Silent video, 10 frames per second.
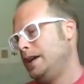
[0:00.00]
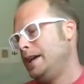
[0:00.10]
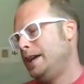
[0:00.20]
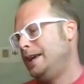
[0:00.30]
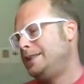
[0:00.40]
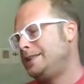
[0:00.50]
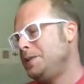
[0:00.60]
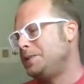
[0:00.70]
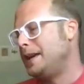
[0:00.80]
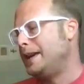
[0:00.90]
It
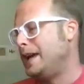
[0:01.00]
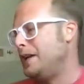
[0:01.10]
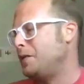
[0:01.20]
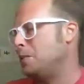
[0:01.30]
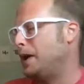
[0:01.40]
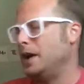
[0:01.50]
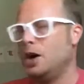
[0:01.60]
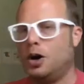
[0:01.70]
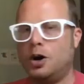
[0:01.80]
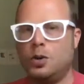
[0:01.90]
seems like everybody
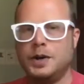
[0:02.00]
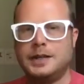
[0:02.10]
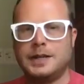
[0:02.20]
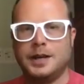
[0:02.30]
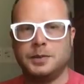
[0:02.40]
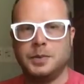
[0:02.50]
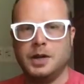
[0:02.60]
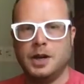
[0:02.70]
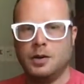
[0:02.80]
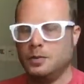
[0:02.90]
always tells me
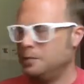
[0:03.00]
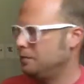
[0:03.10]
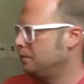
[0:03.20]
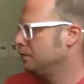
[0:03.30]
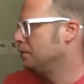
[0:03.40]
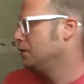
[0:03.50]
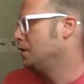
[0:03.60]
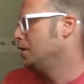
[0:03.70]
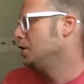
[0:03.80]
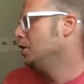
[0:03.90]
no.
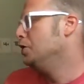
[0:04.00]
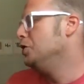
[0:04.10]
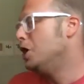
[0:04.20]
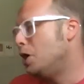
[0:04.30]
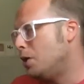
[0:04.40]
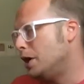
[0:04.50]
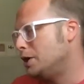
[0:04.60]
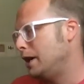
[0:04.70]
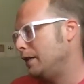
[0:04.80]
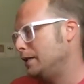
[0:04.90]
No
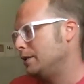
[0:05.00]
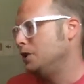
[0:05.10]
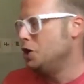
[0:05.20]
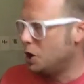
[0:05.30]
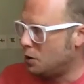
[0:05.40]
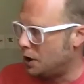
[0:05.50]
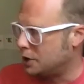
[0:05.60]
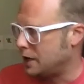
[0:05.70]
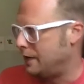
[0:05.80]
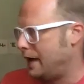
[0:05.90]
RJ this, no
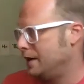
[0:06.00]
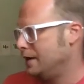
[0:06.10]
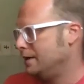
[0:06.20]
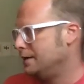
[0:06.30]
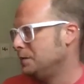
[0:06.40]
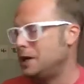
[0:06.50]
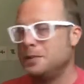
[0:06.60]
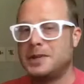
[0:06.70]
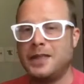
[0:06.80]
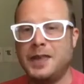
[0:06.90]
RJ that.
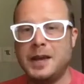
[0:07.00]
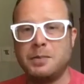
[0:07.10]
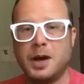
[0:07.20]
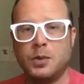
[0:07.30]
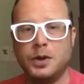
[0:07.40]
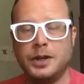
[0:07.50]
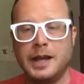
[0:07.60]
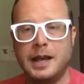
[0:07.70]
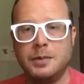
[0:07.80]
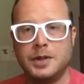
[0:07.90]
Sometimes I think my real
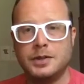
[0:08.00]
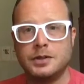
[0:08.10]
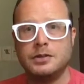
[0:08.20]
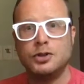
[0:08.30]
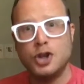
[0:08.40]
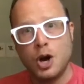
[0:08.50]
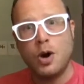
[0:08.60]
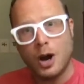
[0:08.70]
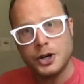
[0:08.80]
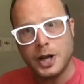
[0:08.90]
name is No
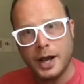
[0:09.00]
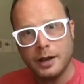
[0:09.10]
RJ.